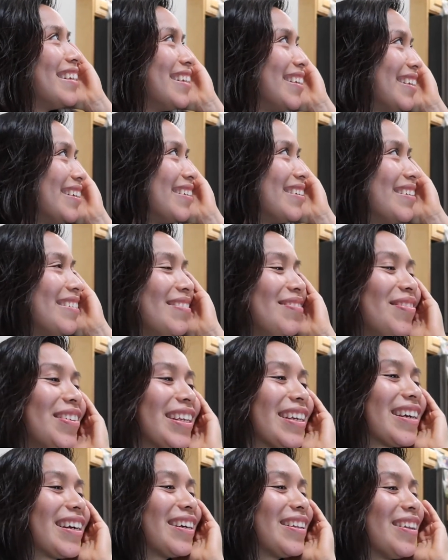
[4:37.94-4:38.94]
I cried and I
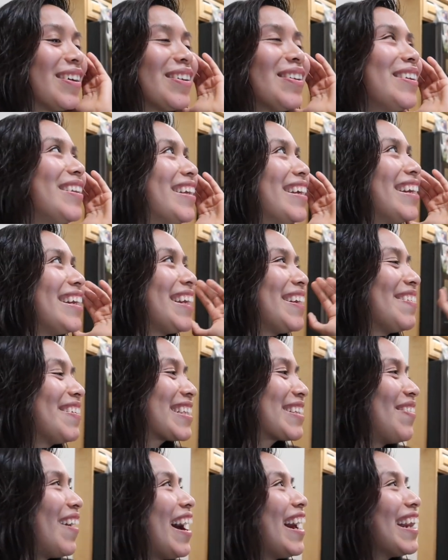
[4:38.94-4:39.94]
smiled. No, you didn't.
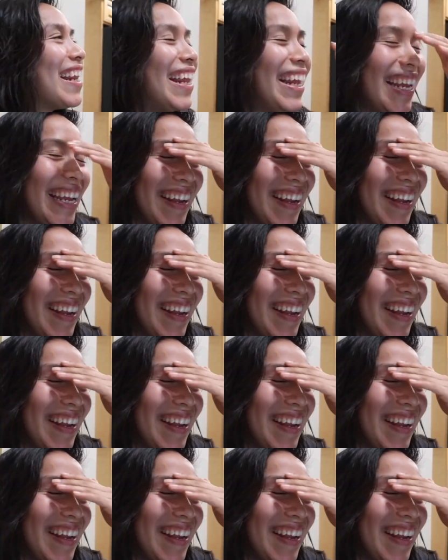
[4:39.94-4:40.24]
You're smiling. I